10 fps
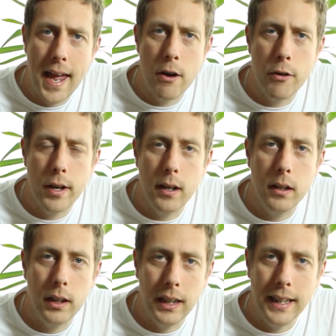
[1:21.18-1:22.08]

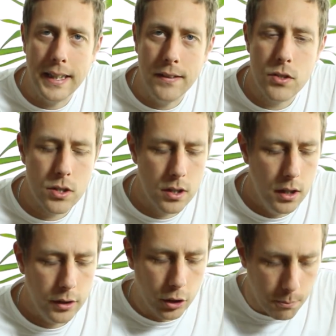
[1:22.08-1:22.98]
area leaves
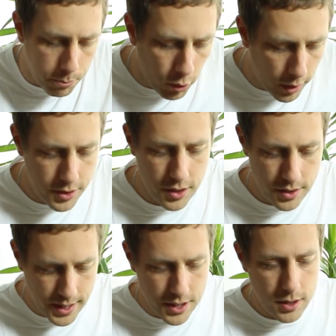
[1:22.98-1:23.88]
that
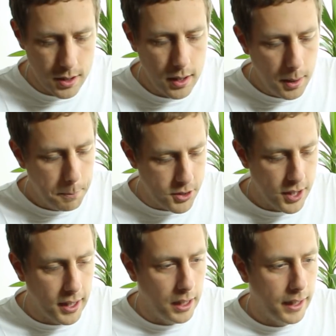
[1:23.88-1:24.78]
comprises this
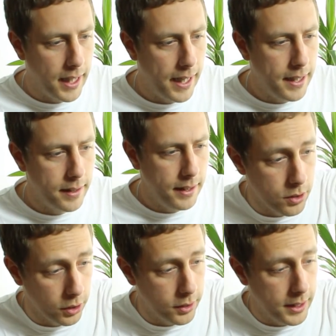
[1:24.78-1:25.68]
particular cake,
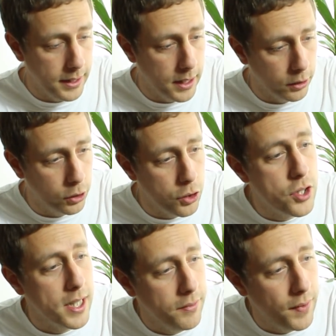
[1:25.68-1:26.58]
the good
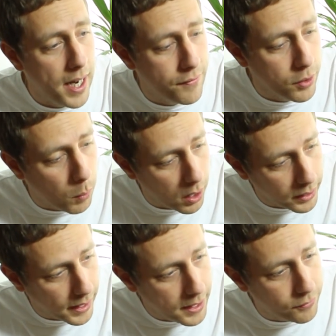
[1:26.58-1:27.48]
tea for everyone
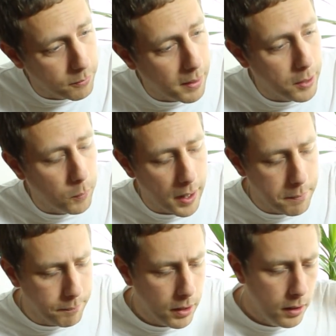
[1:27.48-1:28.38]
cake from
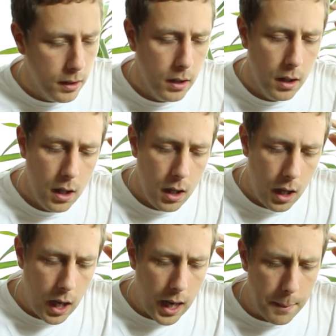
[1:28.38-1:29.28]
Haiwan.
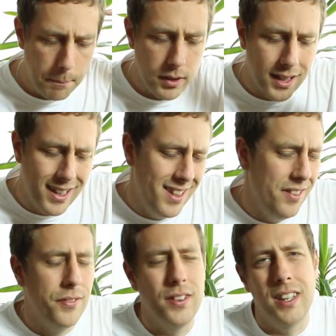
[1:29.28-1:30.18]

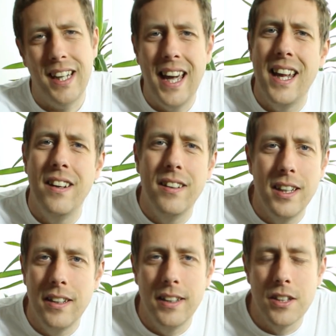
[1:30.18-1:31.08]
They've, again,
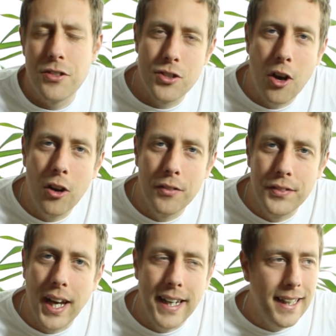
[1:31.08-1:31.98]
in the style of
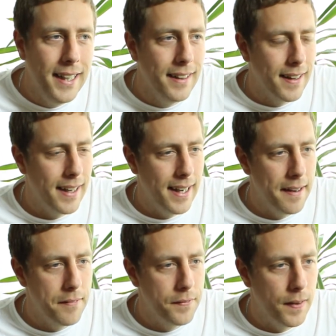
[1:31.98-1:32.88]
Dai, they
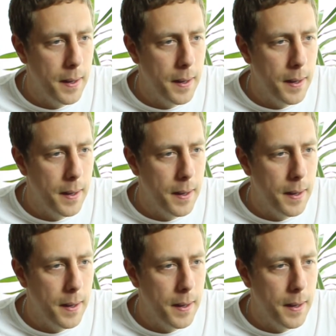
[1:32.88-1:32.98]
have